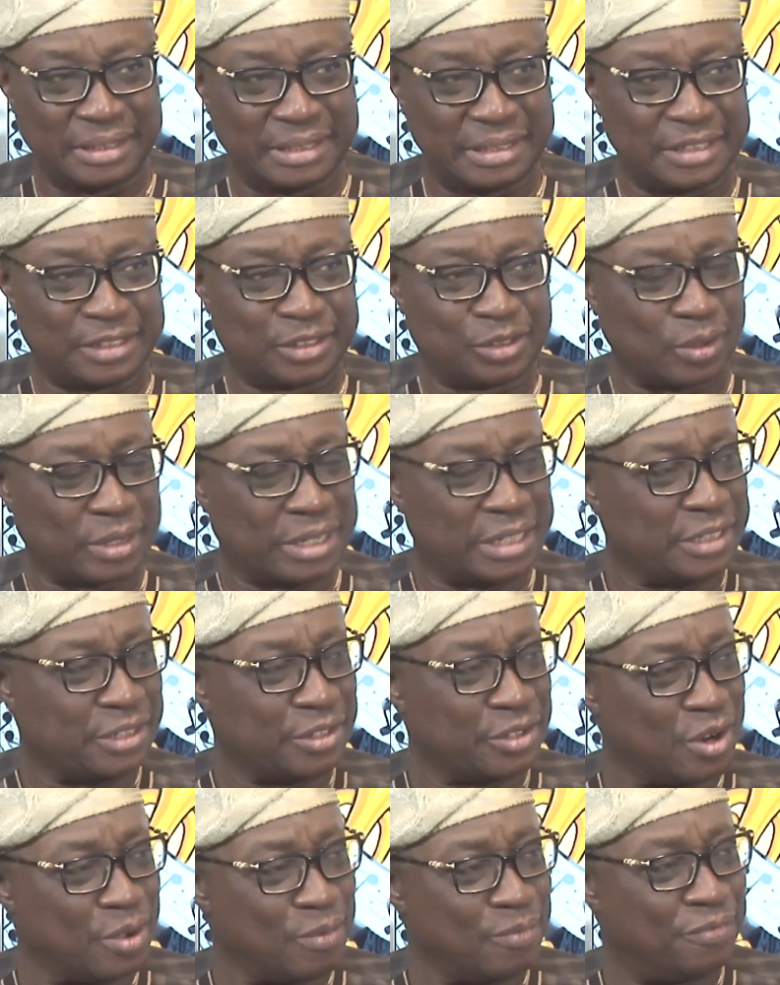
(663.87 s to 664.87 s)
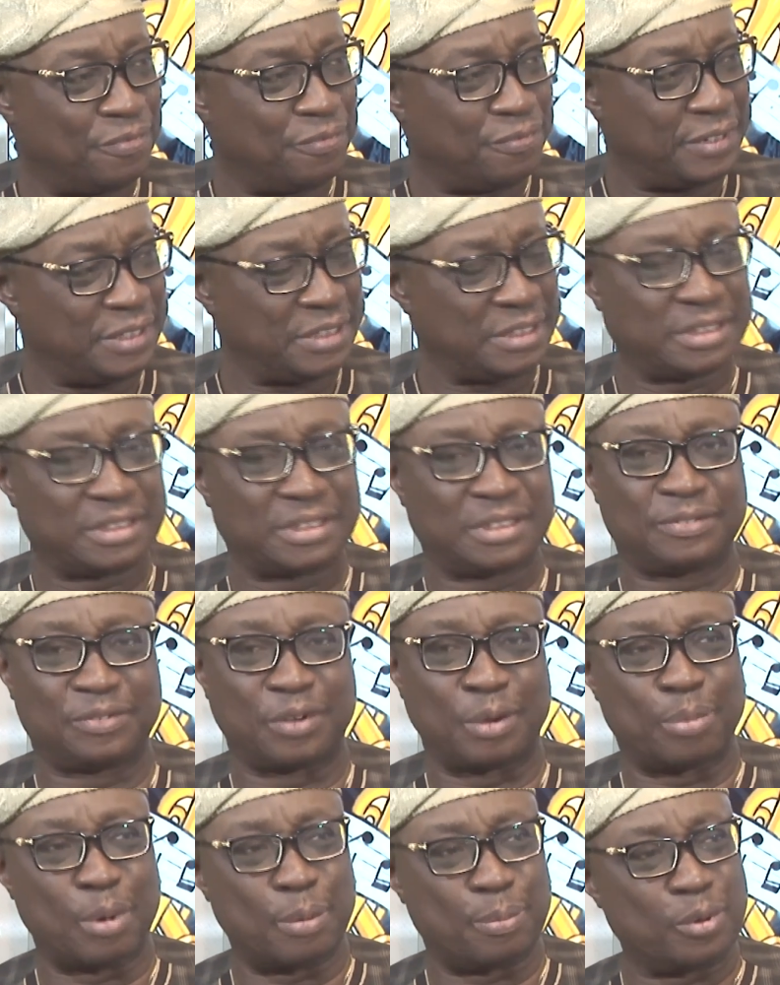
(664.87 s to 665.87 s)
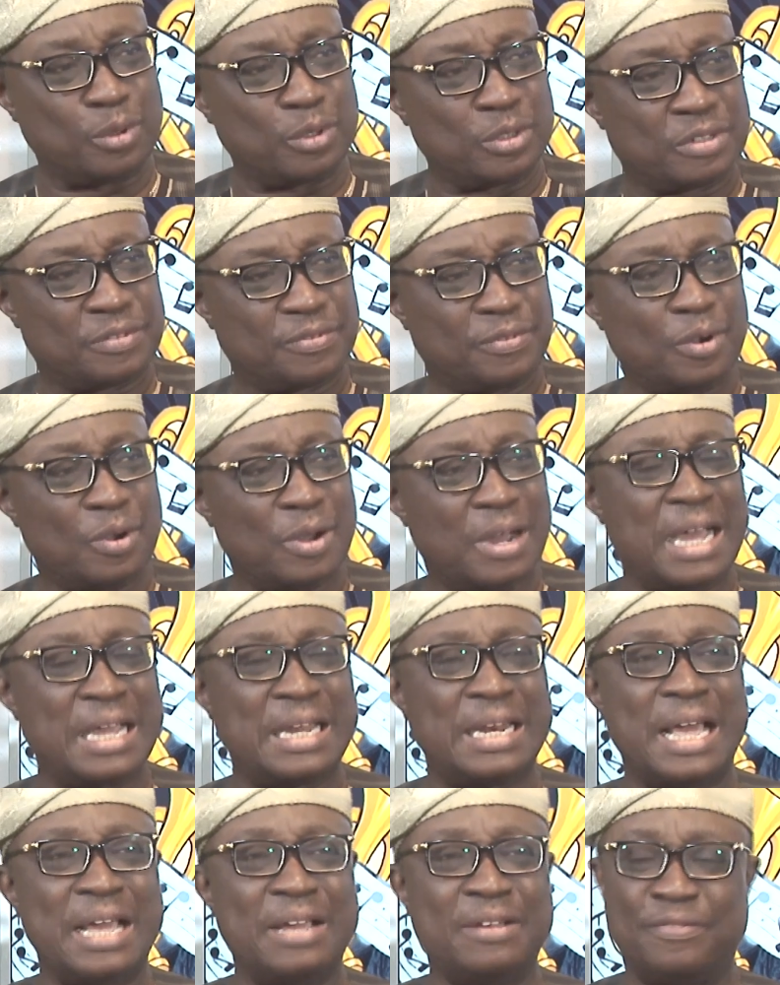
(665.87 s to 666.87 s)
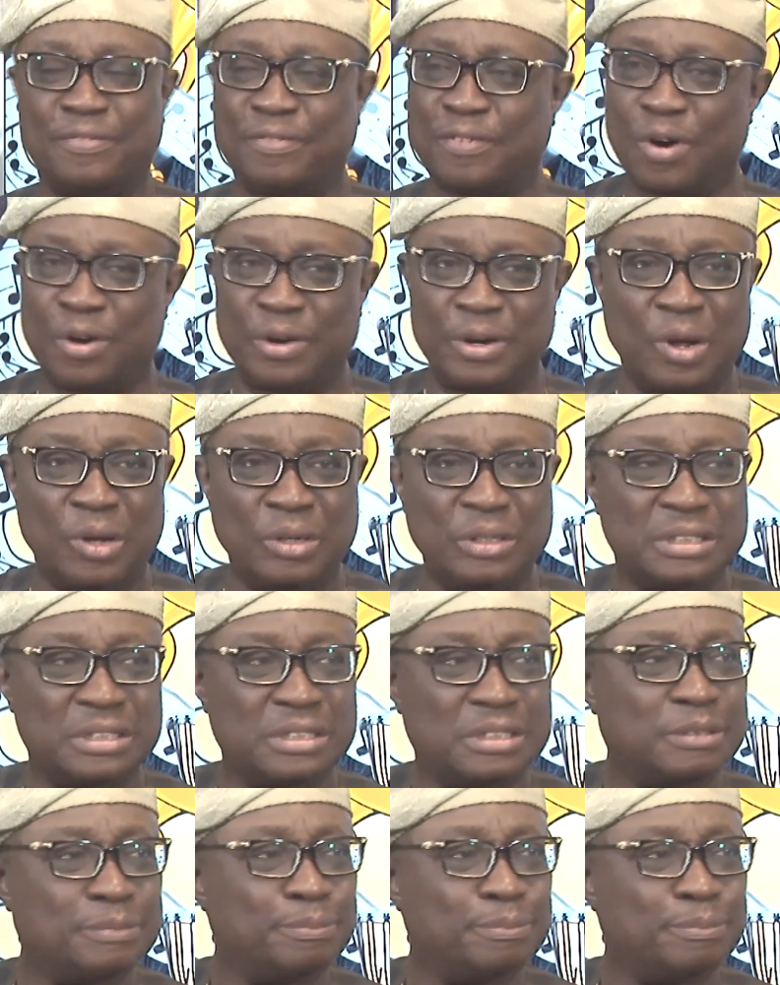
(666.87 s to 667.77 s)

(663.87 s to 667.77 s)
Is talking drum fits for purpose for Highlife or not?